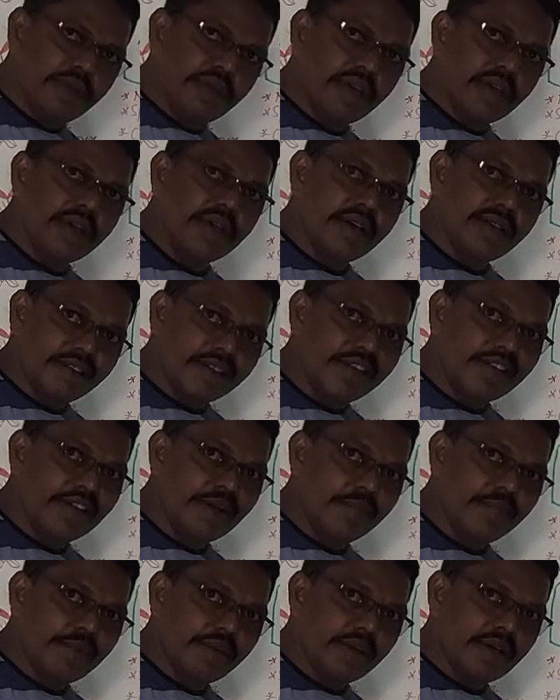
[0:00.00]
will be
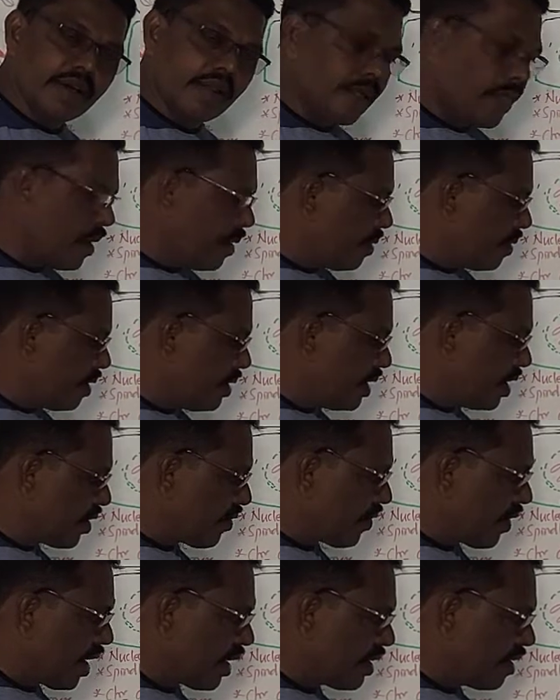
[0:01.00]
reappear.
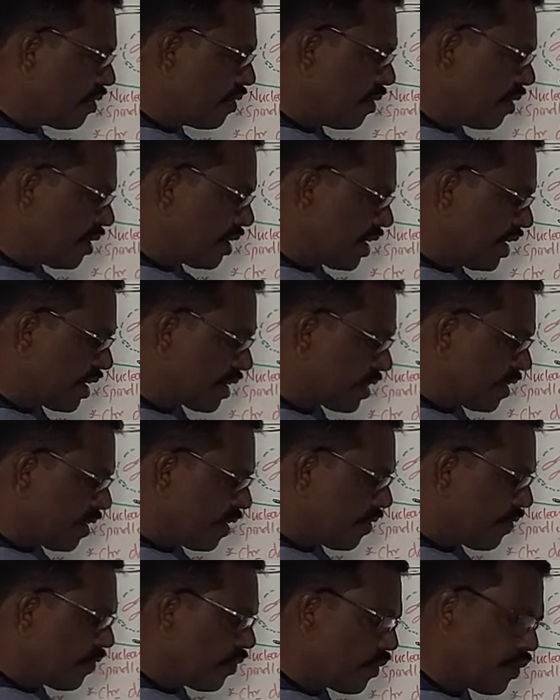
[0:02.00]
Here finally we will get
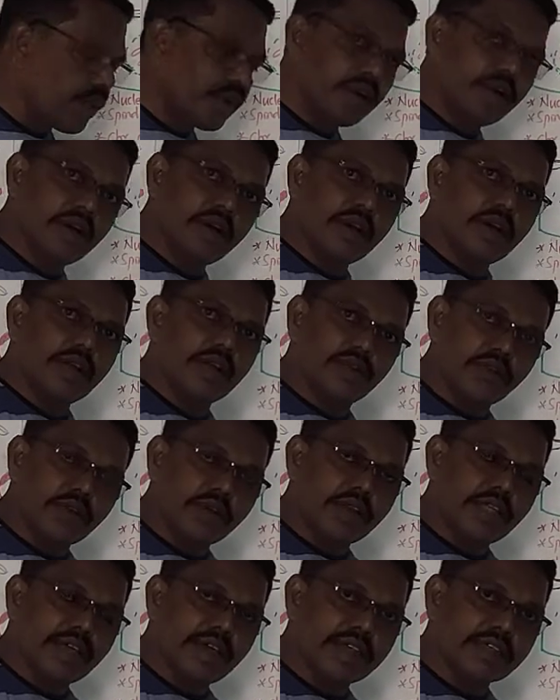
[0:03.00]
the 4
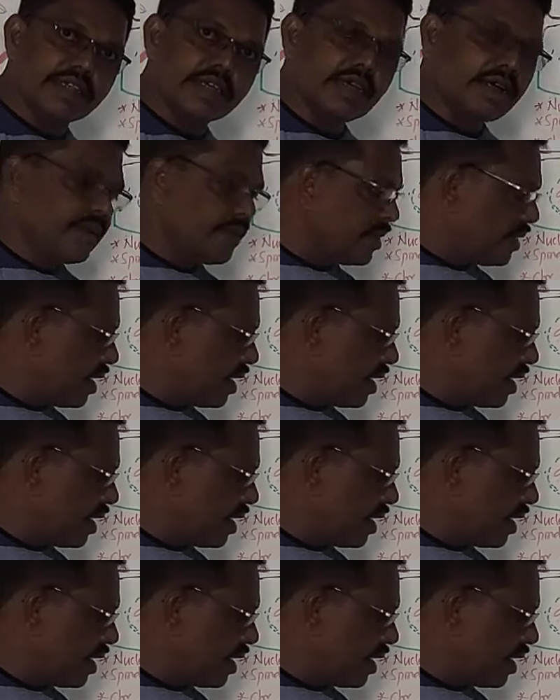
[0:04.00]
nucleus.